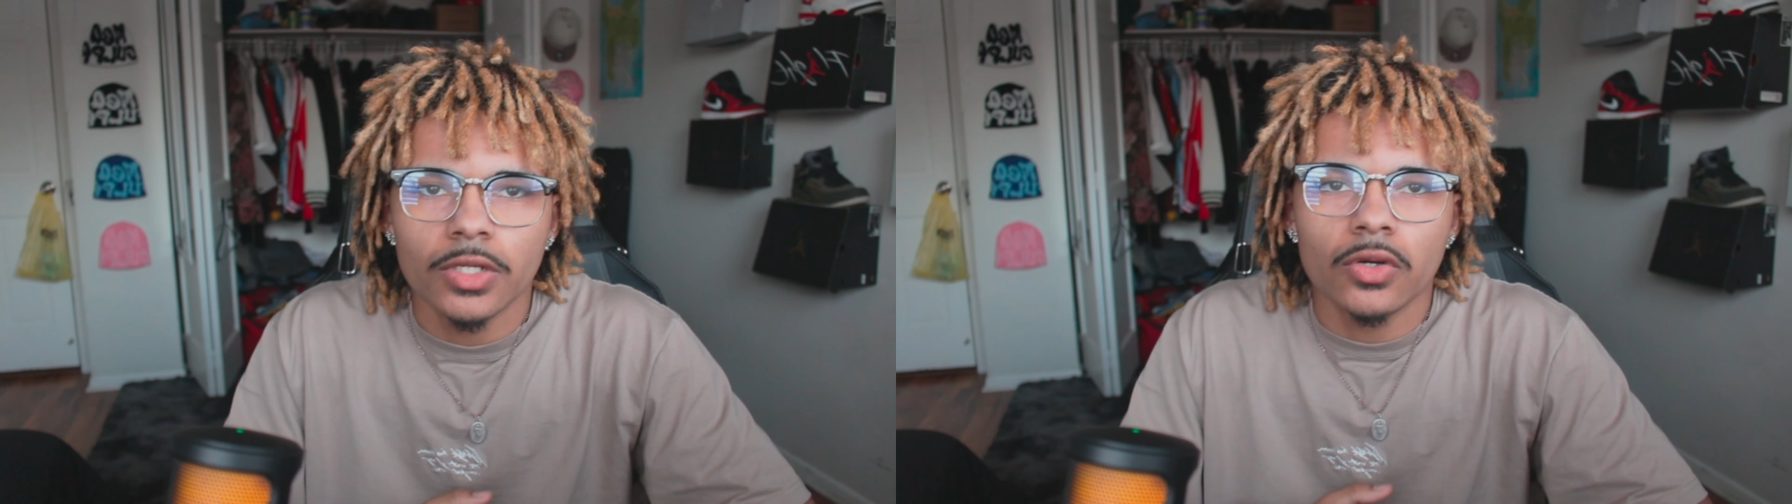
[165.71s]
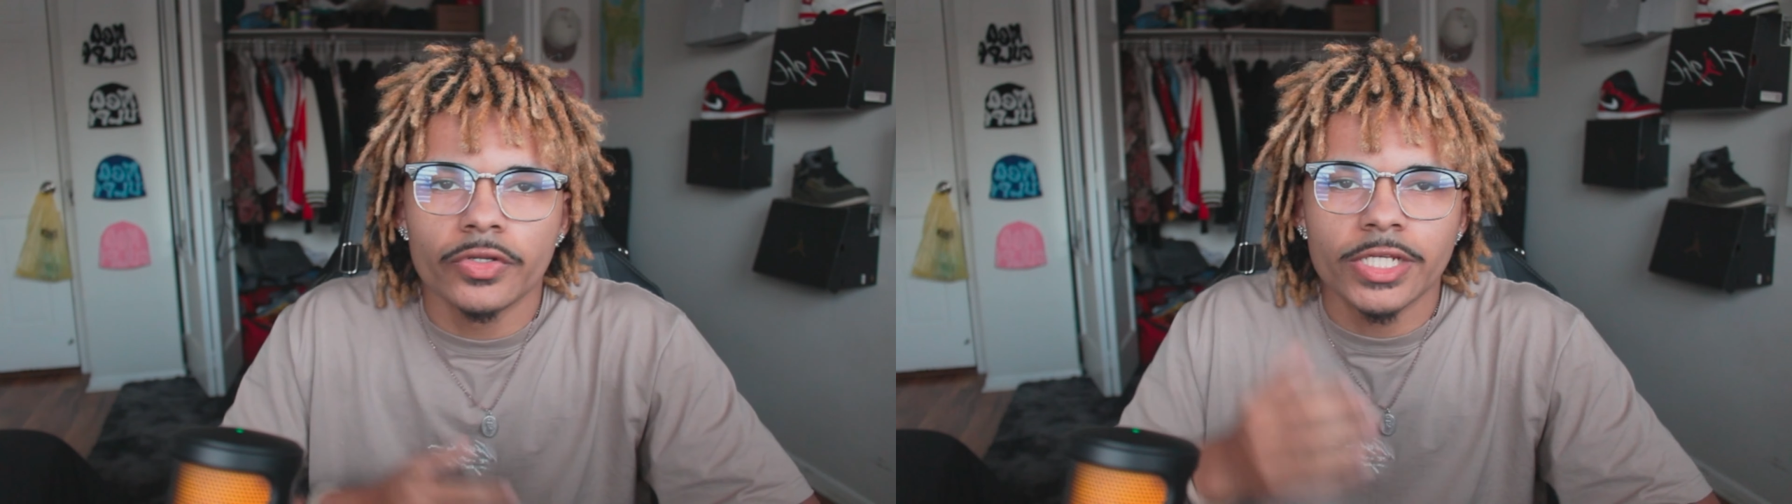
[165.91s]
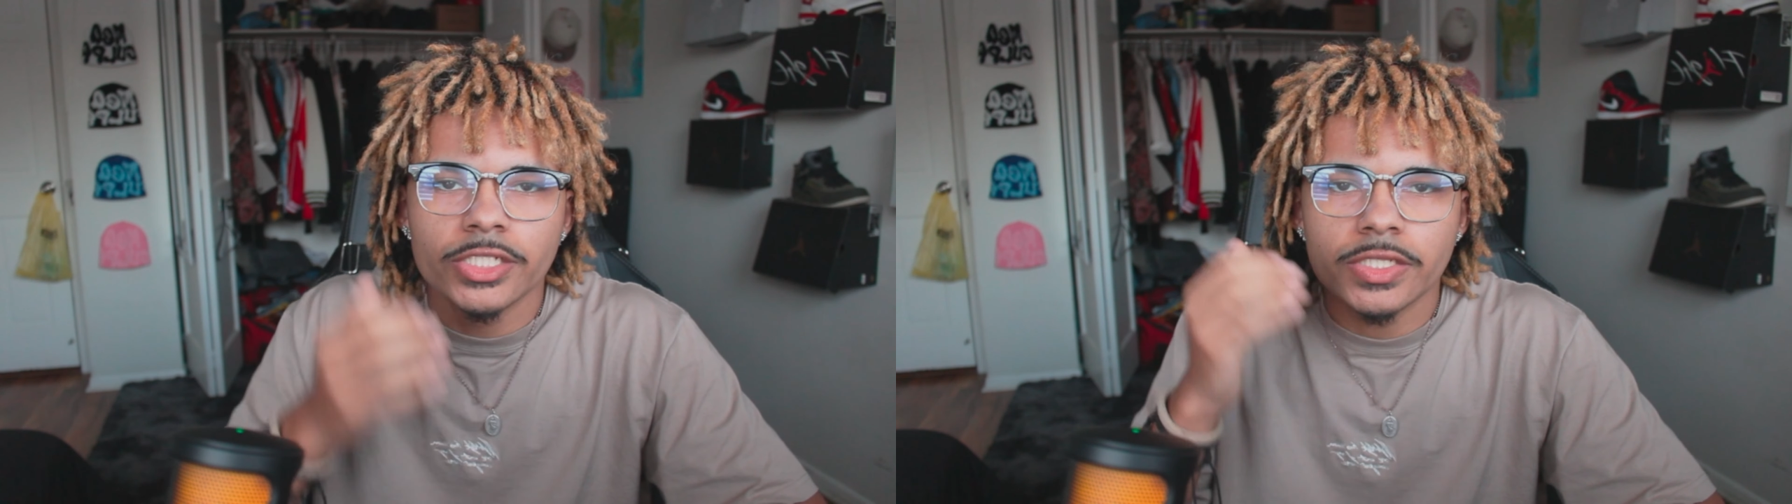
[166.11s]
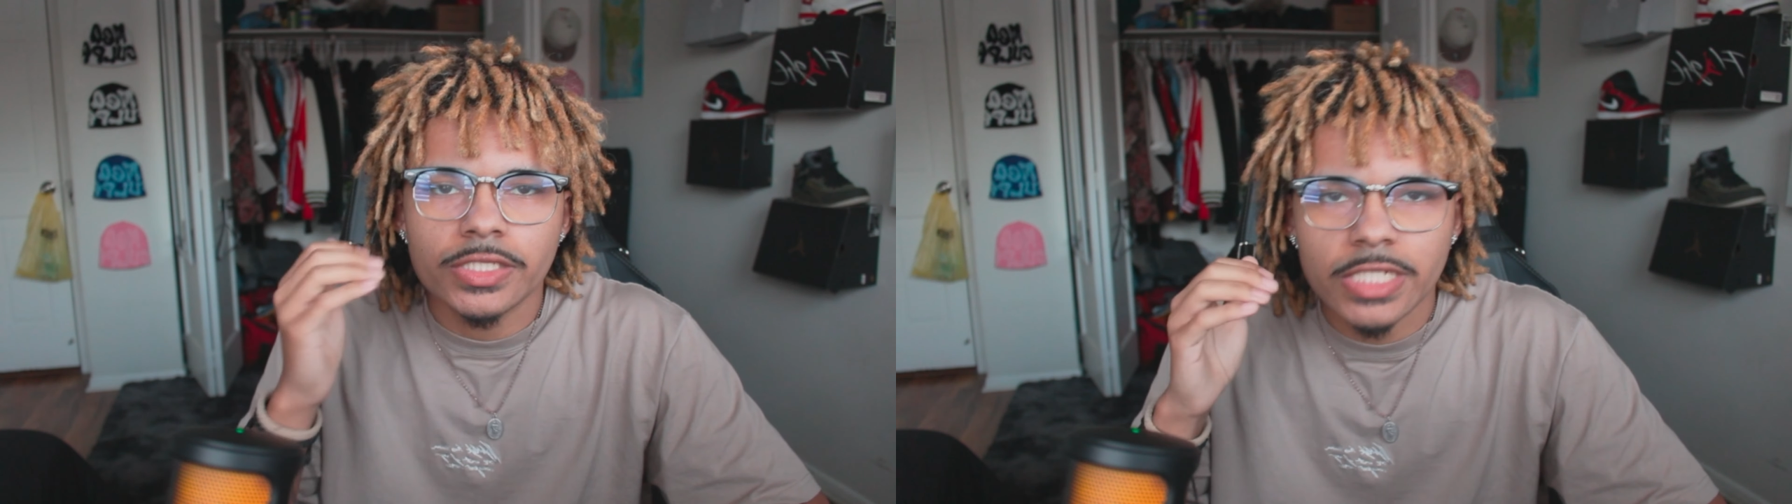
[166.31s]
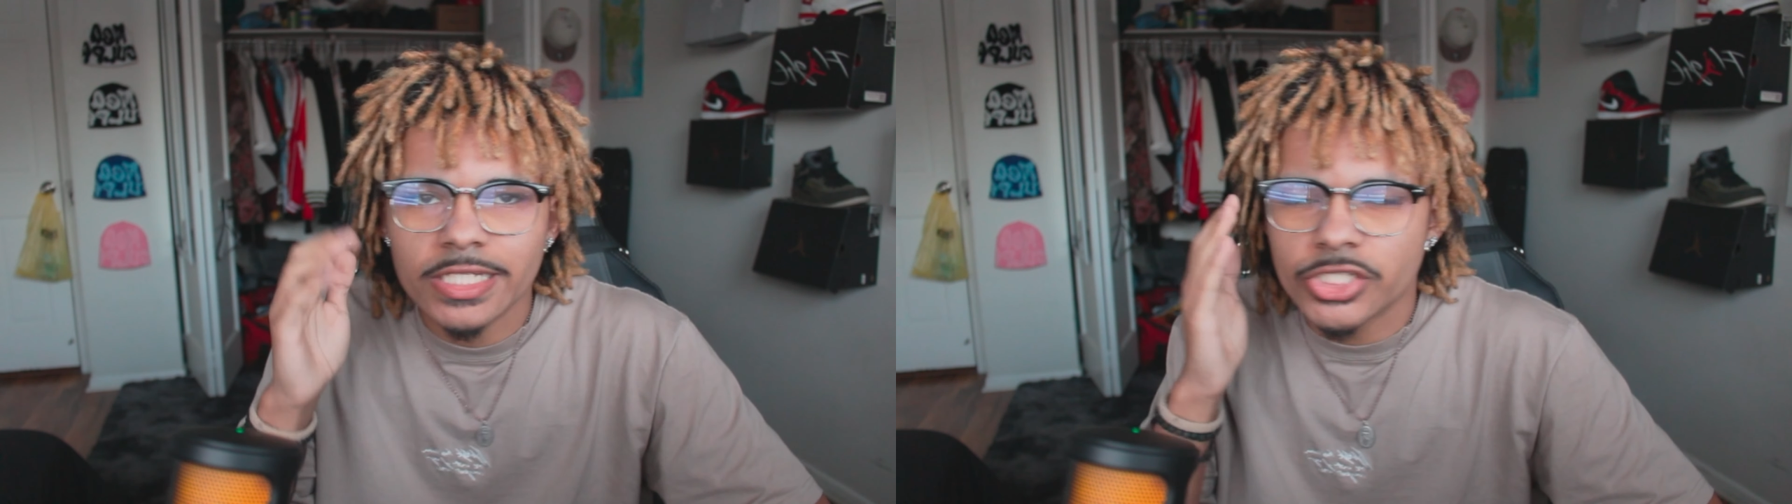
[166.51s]
or they
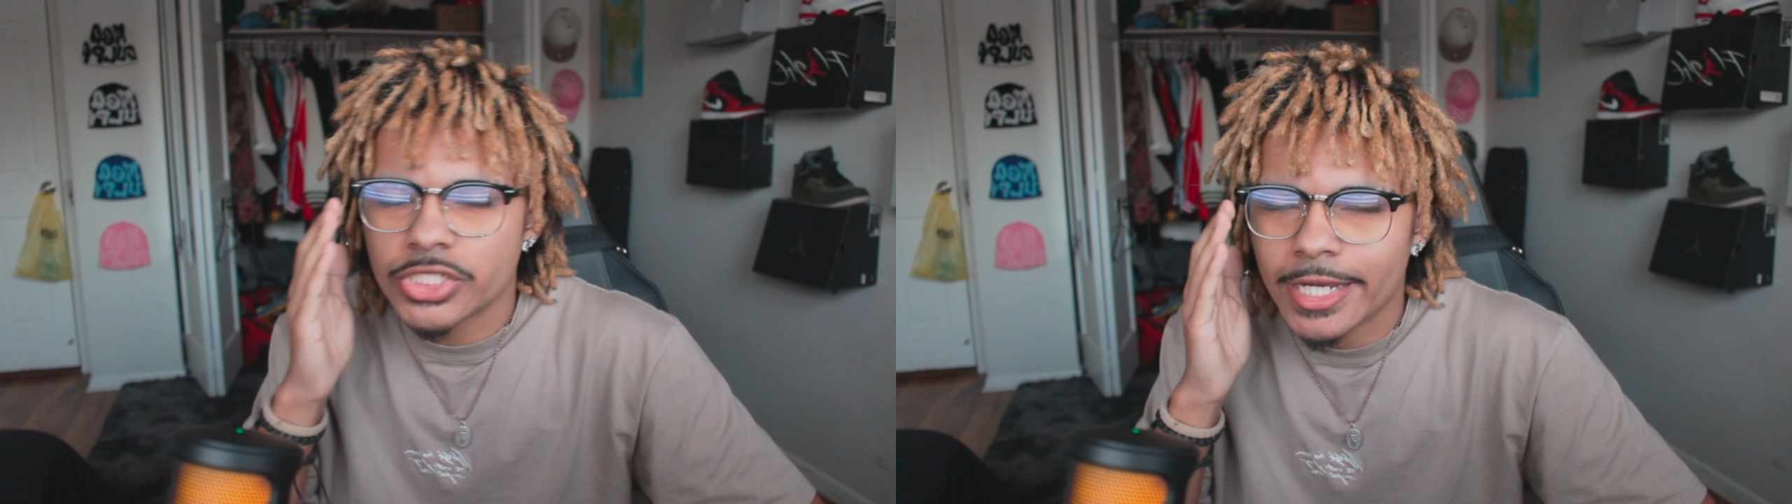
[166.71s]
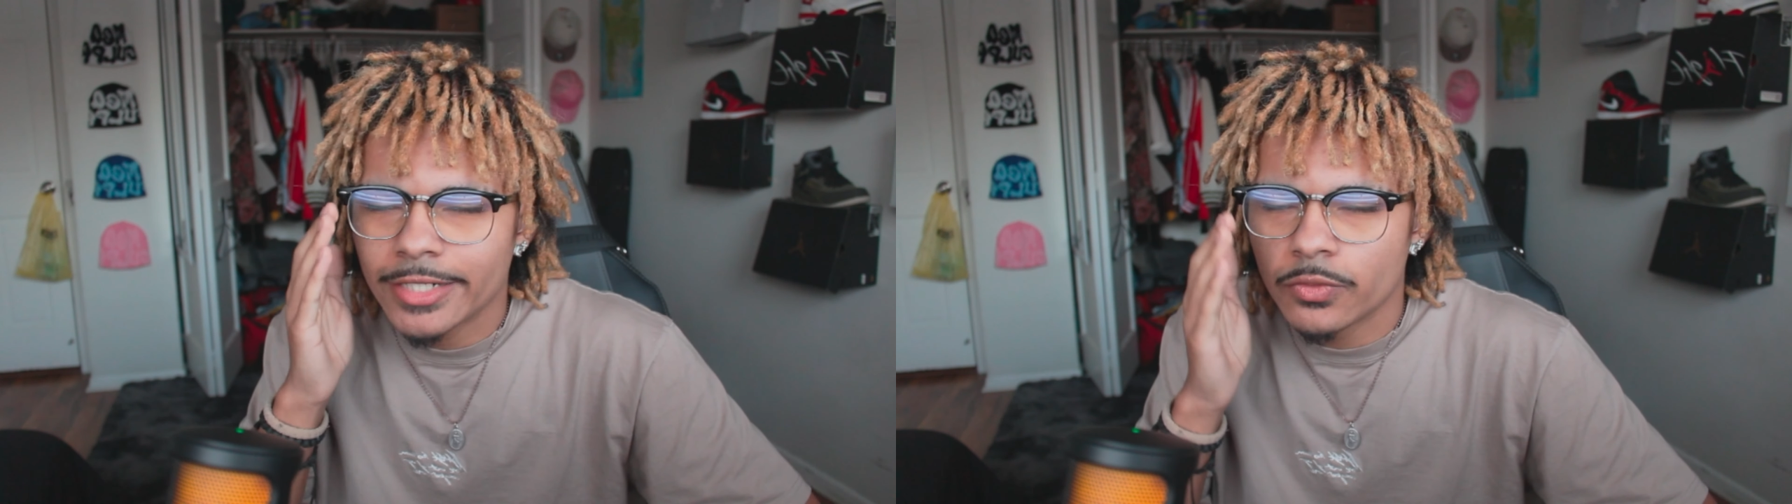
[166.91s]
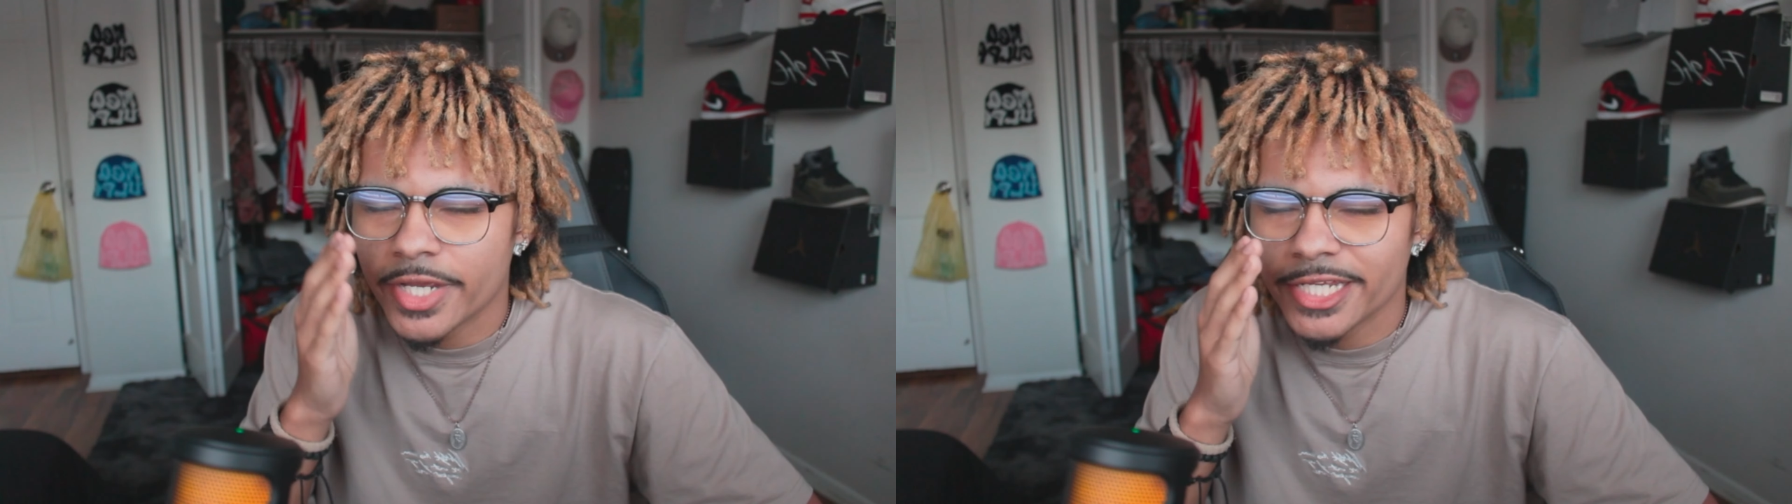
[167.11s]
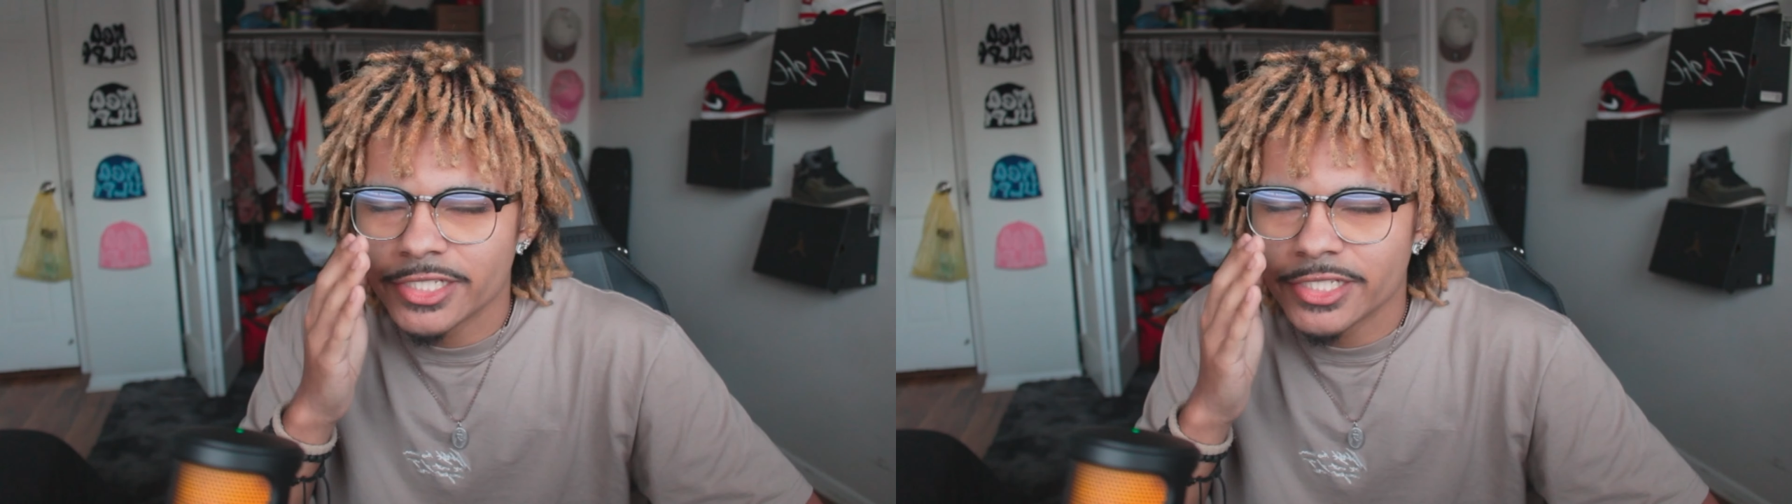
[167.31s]
just tend to shy away